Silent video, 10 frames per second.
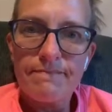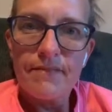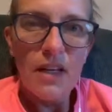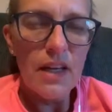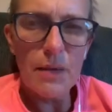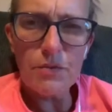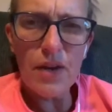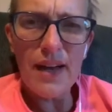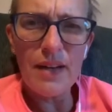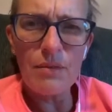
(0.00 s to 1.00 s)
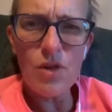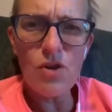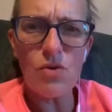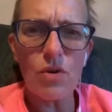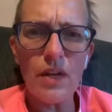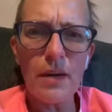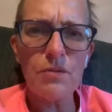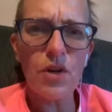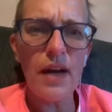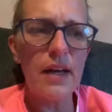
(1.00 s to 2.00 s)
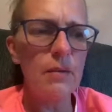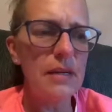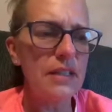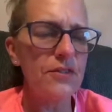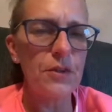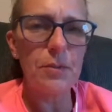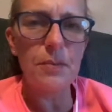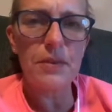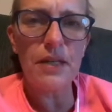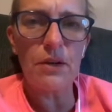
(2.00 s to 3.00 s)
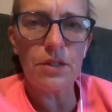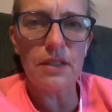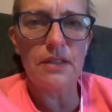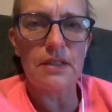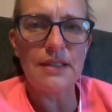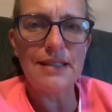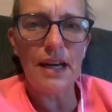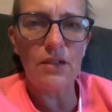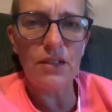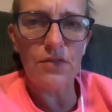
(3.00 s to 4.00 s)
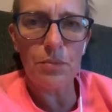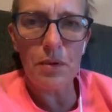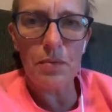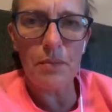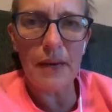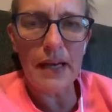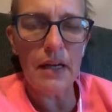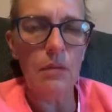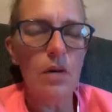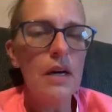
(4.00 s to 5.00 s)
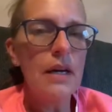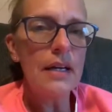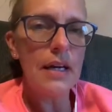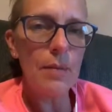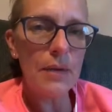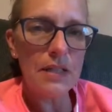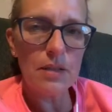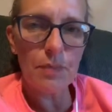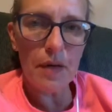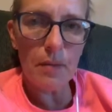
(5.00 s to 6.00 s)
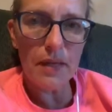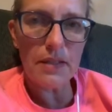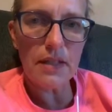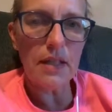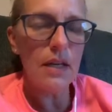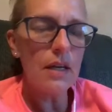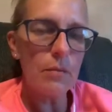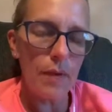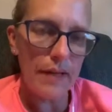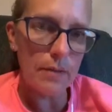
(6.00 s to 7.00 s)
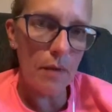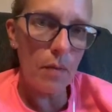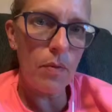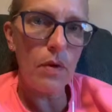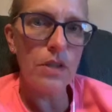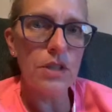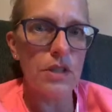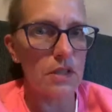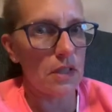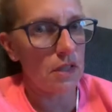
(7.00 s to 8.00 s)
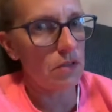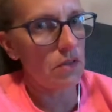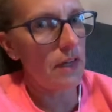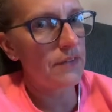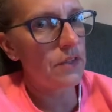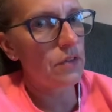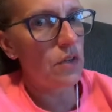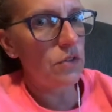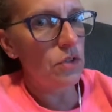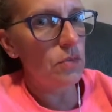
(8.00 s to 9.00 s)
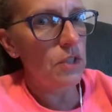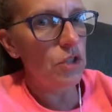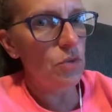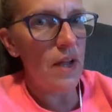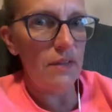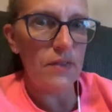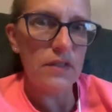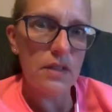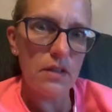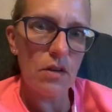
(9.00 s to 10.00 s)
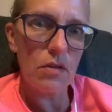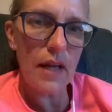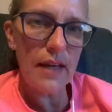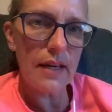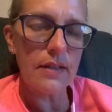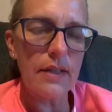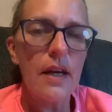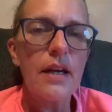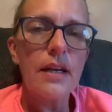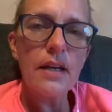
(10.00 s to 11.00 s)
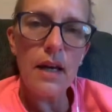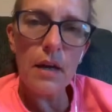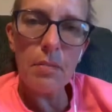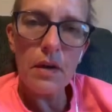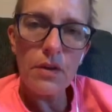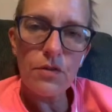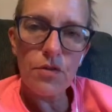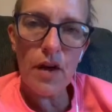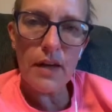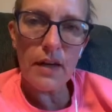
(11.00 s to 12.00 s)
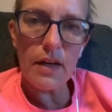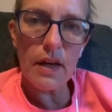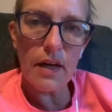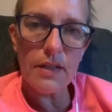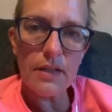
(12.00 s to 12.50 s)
Keep trying them new. Keep trying them at different people's houses and see how different people make them. Keep experimenting. Buy small portions. Then you don't have to throw so much away if you still don't like it. Keep trying it.